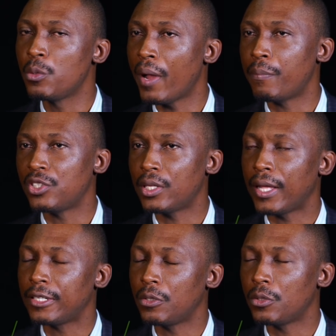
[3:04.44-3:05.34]
will appreciate
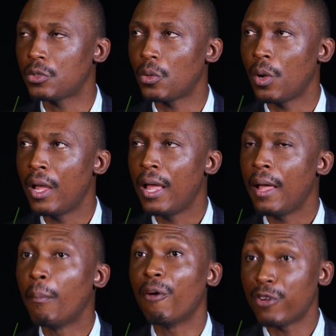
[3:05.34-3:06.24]
that, you know. So,
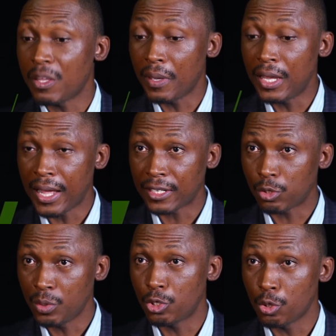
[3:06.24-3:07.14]
but for the beginners,
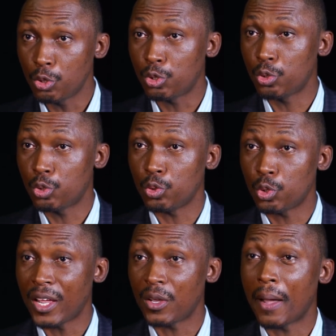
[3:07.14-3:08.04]
to introduce you to, so
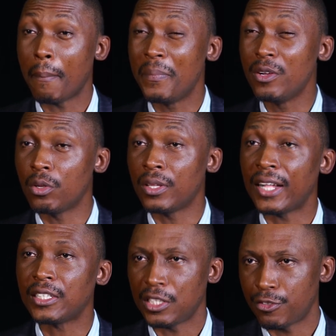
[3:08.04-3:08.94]
that you can build on
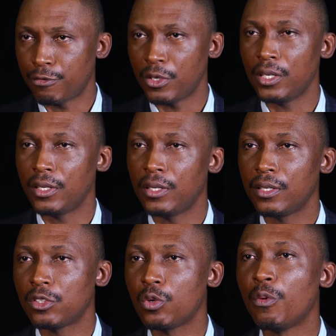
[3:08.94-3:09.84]
that, is free.
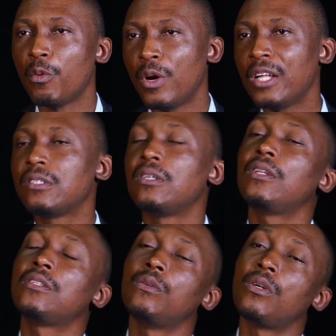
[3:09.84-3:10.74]
So we want to
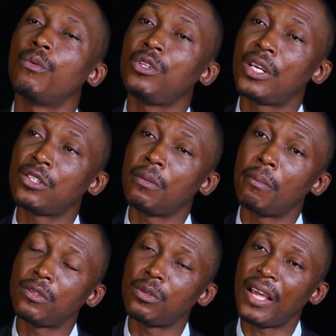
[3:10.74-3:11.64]
get
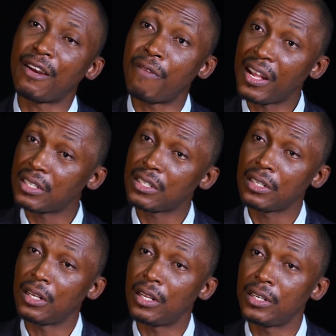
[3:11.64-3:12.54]
to the advanced
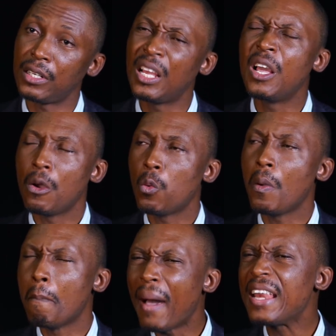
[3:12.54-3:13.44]
learning. We
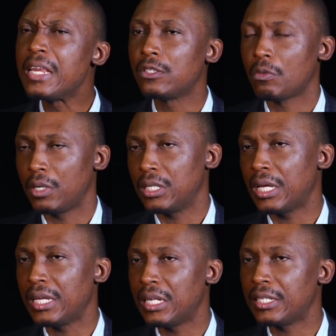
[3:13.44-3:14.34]
might need to
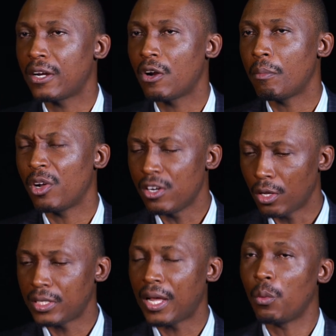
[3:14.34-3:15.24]
monetize later on, but
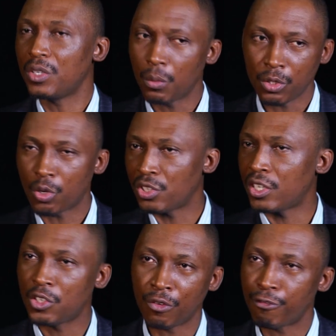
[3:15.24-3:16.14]
not now. We still want to
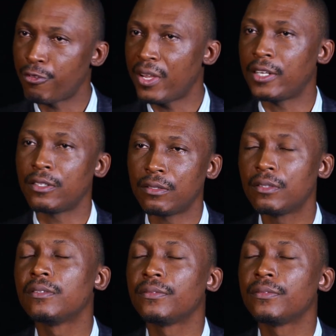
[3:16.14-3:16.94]
concentrate on free and